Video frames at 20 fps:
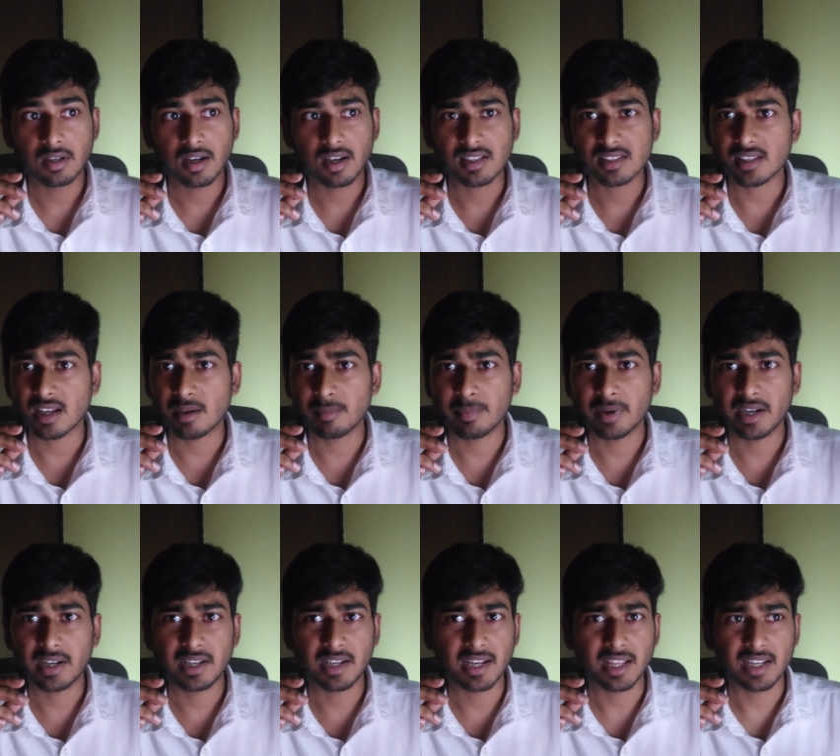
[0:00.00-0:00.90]
Assam
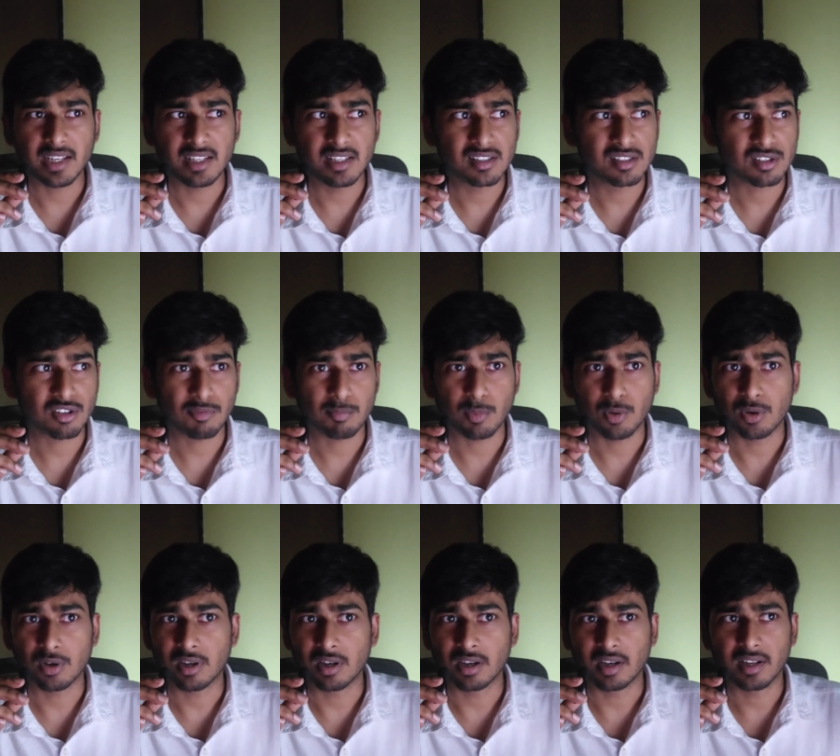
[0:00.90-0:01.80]
had ten years of
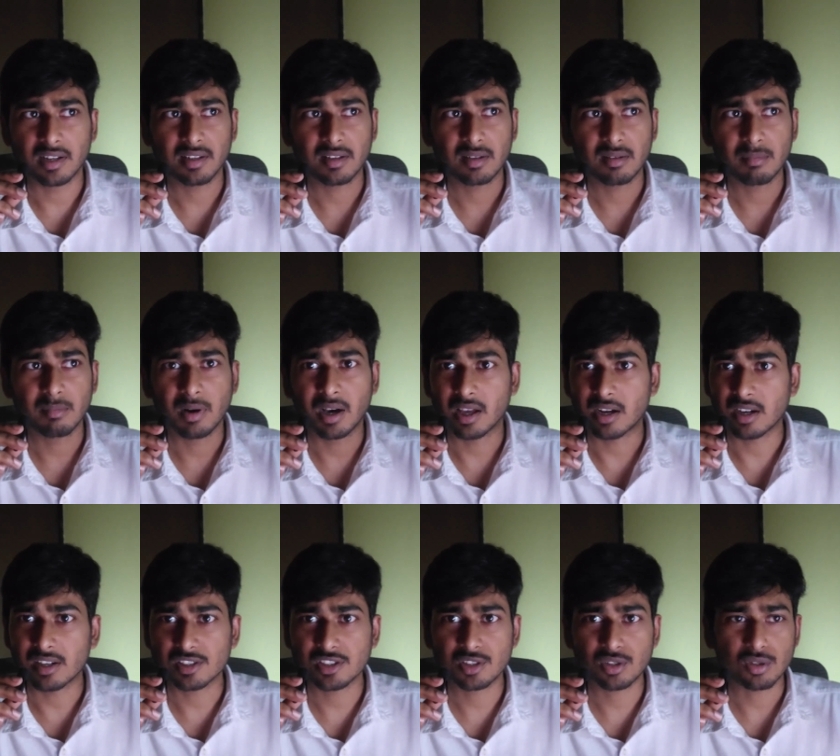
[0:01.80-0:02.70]
bond,
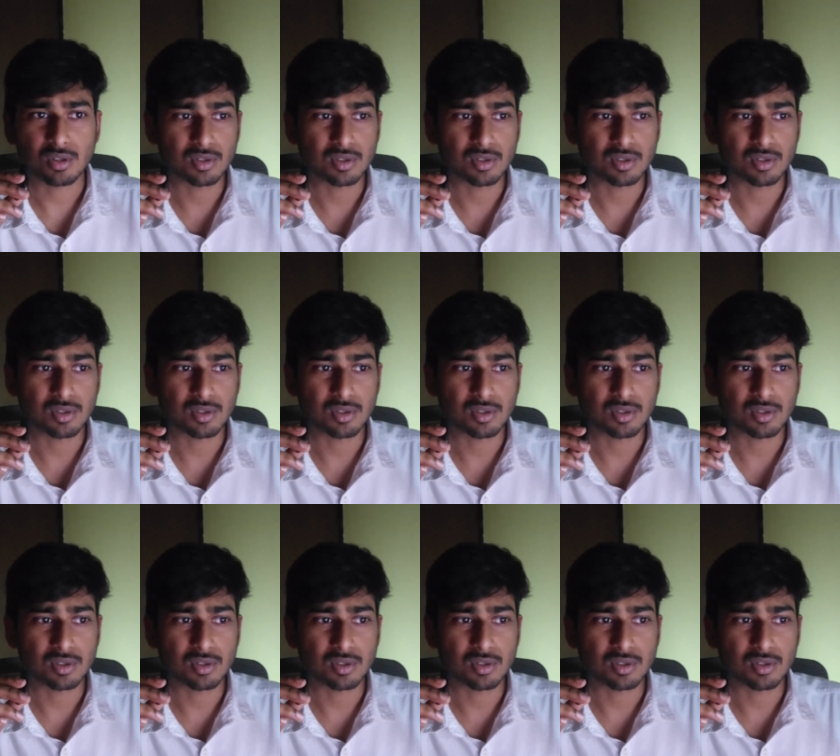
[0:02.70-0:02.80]
Maharashtra